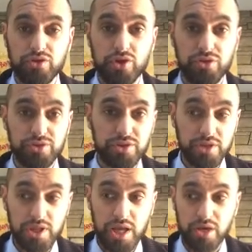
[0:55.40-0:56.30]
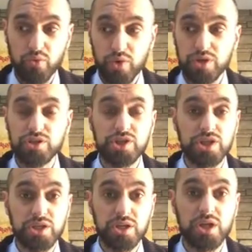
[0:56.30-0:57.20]
just like when
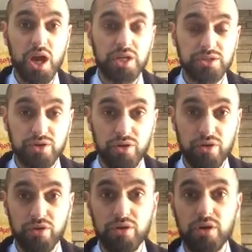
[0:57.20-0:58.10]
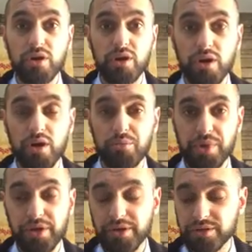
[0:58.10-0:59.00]
she has her
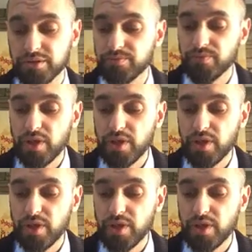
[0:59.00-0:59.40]
periods.